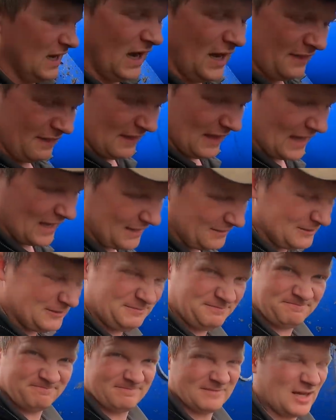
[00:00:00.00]
and then
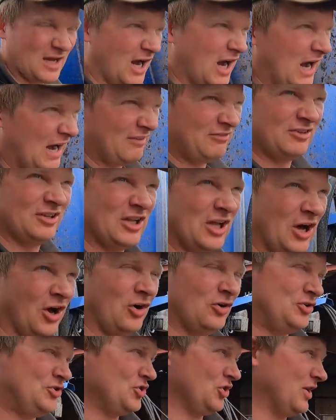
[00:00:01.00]
half a
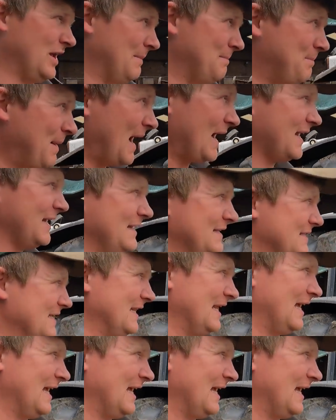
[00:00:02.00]
load, chuck it back into